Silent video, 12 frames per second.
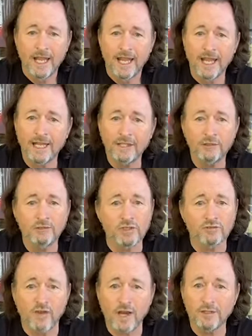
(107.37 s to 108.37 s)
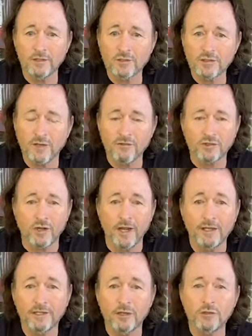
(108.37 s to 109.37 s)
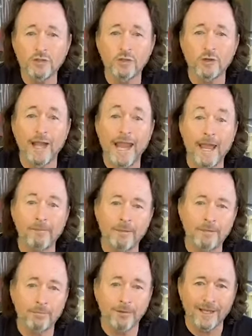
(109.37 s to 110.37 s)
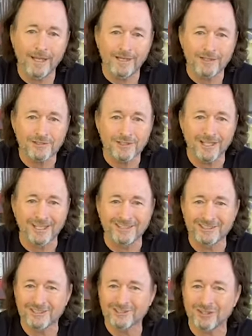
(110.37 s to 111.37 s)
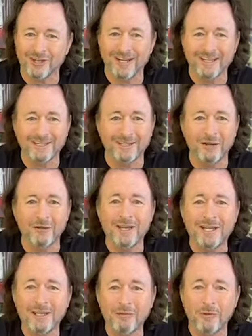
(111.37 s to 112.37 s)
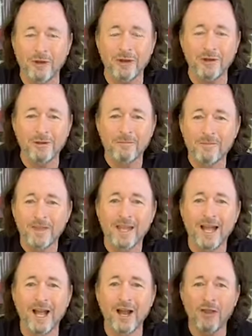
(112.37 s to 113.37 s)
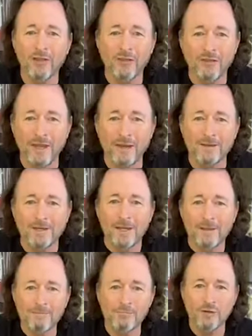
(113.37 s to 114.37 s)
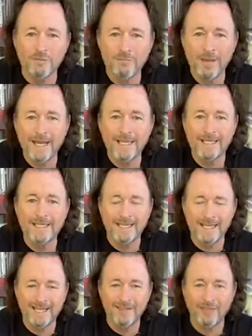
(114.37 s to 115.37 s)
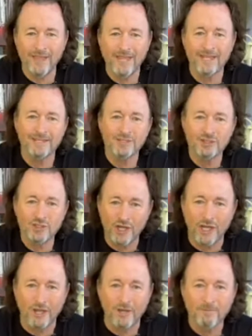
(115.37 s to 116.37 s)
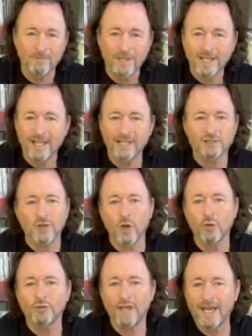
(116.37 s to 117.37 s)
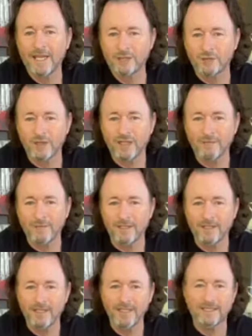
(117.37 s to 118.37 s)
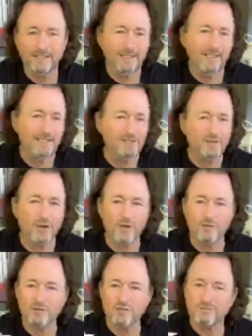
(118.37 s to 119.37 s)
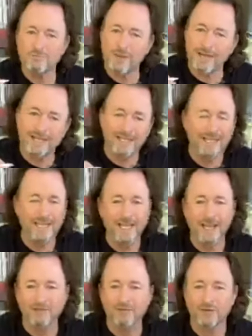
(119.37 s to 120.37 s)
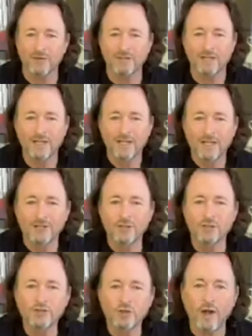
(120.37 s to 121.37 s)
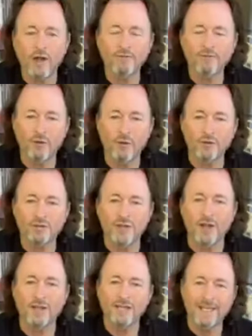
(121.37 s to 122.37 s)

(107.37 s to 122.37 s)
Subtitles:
And you just find yourself trying to go to your happy place, just trying to go anywhere other than remaining in that chair. It's called daydreaming. It is called just making an effort to try and focus on